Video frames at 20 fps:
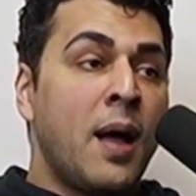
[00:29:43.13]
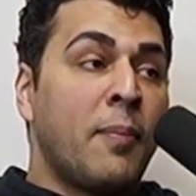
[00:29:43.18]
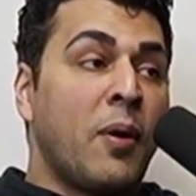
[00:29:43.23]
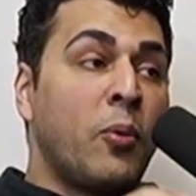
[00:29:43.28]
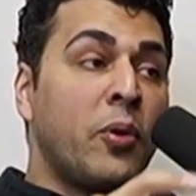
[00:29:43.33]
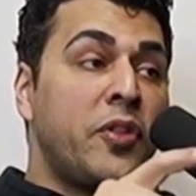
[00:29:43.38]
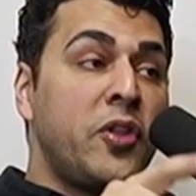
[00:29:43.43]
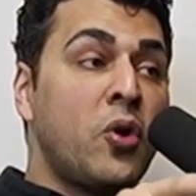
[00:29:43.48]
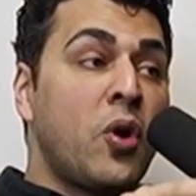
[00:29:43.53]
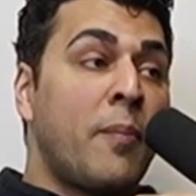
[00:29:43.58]
But
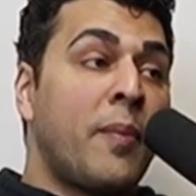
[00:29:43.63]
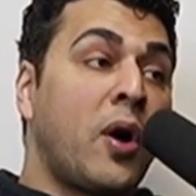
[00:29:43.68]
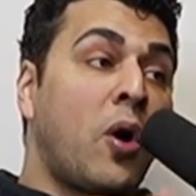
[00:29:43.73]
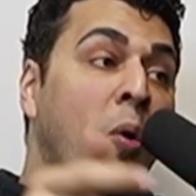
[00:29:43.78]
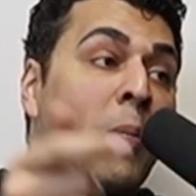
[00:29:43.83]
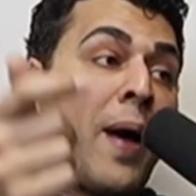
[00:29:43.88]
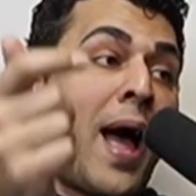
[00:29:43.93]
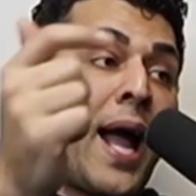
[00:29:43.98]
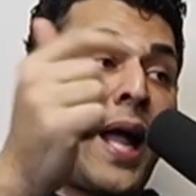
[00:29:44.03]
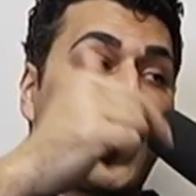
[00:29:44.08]
with you, I'm going to
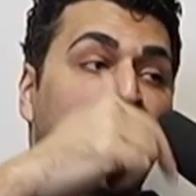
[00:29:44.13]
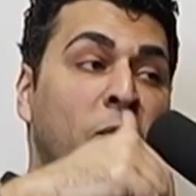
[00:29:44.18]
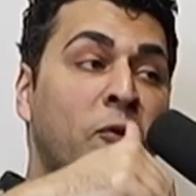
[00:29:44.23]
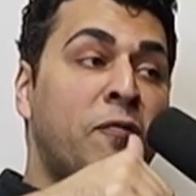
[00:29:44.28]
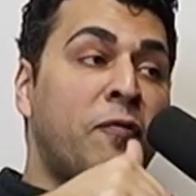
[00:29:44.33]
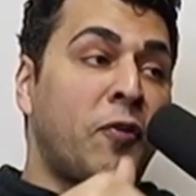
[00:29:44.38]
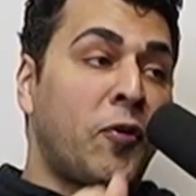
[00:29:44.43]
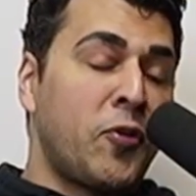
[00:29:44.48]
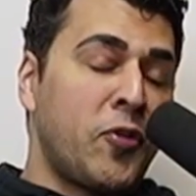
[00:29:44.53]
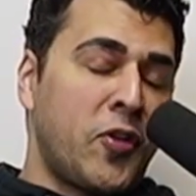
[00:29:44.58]
go back a little
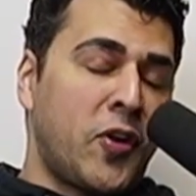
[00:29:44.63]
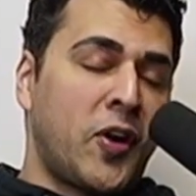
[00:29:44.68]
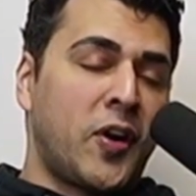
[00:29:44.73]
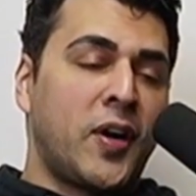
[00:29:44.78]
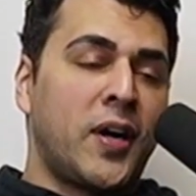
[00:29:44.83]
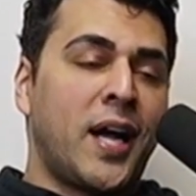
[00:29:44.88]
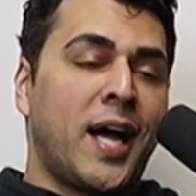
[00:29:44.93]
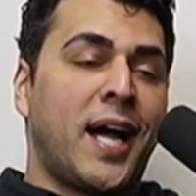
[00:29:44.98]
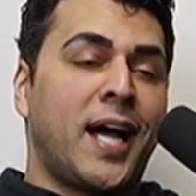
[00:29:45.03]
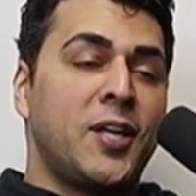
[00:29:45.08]
further.
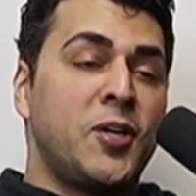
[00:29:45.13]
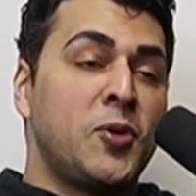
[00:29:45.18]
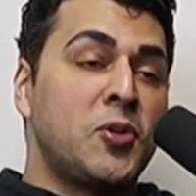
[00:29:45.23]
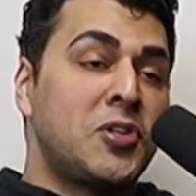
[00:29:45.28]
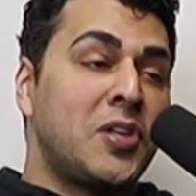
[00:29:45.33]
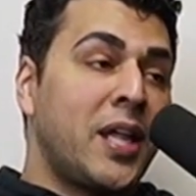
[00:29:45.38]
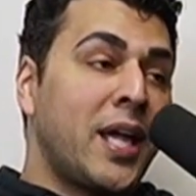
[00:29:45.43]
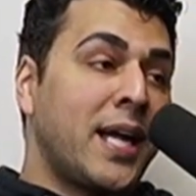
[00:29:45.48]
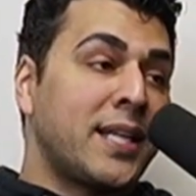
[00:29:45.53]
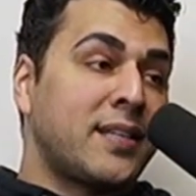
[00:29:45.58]

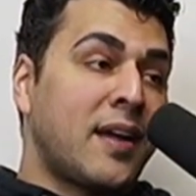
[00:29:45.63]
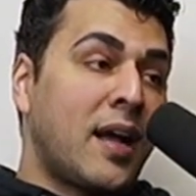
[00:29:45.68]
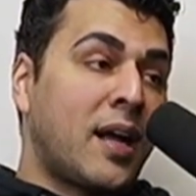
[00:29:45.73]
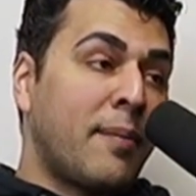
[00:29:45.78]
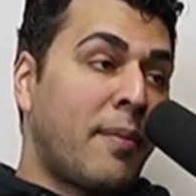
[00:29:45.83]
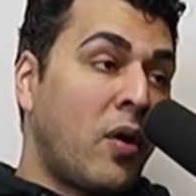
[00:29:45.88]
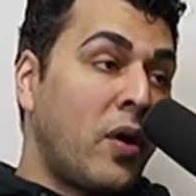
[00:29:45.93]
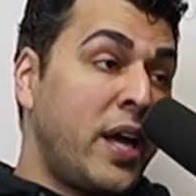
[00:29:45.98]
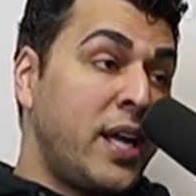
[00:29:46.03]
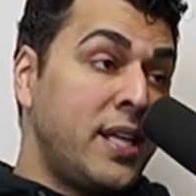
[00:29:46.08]
Usually I talk about